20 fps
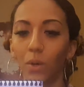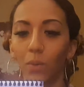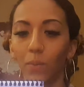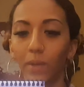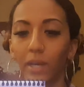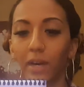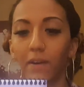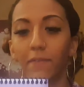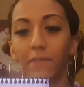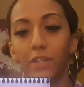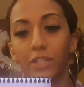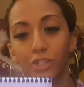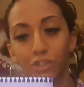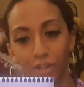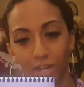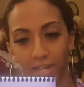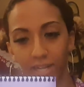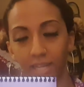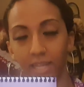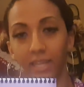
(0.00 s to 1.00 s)
We offer
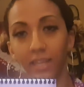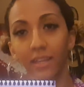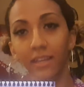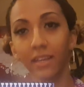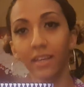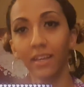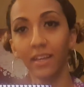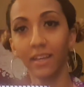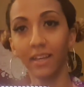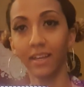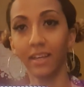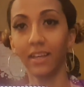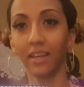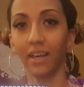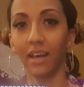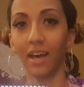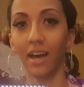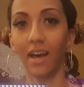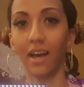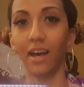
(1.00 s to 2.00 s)
training.
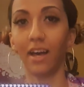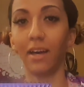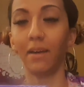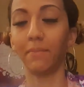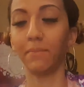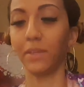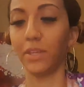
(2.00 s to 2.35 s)
Um,